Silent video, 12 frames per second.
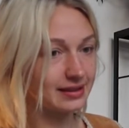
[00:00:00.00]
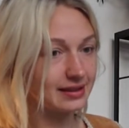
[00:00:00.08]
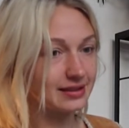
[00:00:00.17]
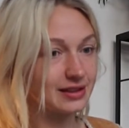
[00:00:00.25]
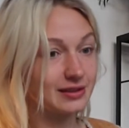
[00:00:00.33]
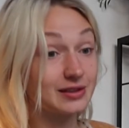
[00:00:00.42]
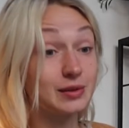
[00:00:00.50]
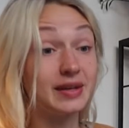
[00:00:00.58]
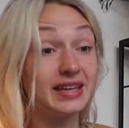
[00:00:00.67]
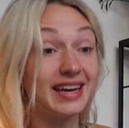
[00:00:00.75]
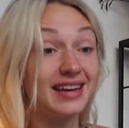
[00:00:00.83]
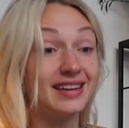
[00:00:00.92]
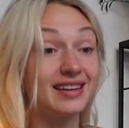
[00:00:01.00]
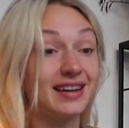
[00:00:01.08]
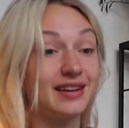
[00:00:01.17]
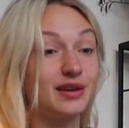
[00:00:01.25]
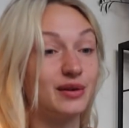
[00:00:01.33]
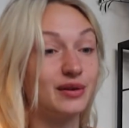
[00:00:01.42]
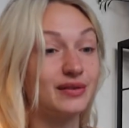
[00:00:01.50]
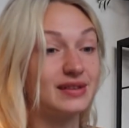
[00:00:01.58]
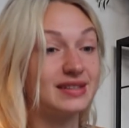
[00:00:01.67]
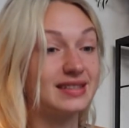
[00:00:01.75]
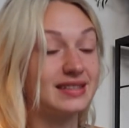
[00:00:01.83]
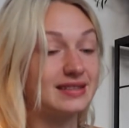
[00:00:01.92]
starts to begin and the
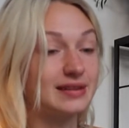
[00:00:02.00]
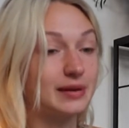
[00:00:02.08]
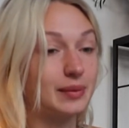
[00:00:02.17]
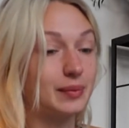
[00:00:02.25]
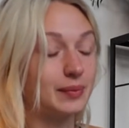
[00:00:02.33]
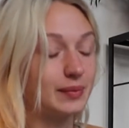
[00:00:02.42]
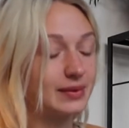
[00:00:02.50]
nervous system